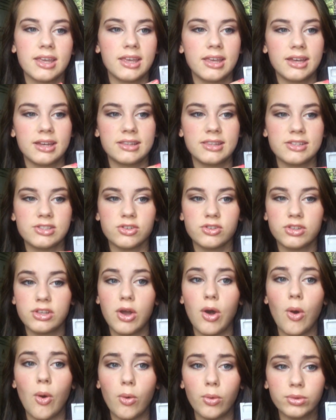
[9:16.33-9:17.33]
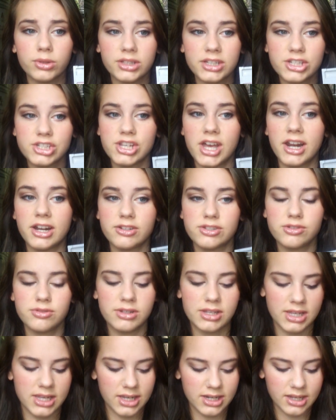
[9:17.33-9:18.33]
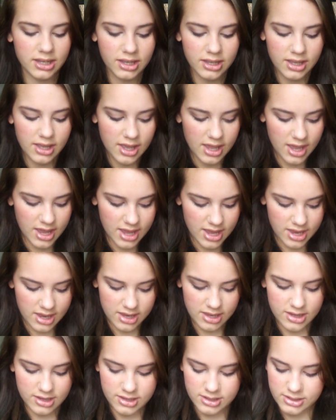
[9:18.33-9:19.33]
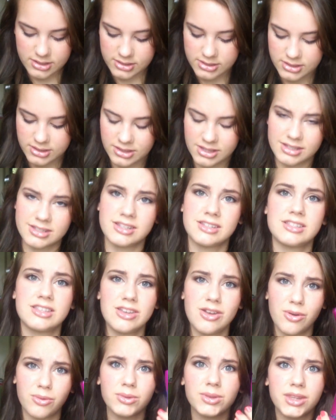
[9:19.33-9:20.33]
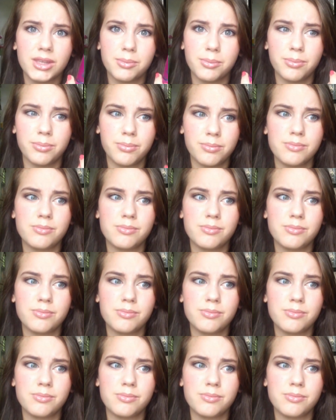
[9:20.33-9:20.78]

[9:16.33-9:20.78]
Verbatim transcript: And these are the only shadows you need and this is the only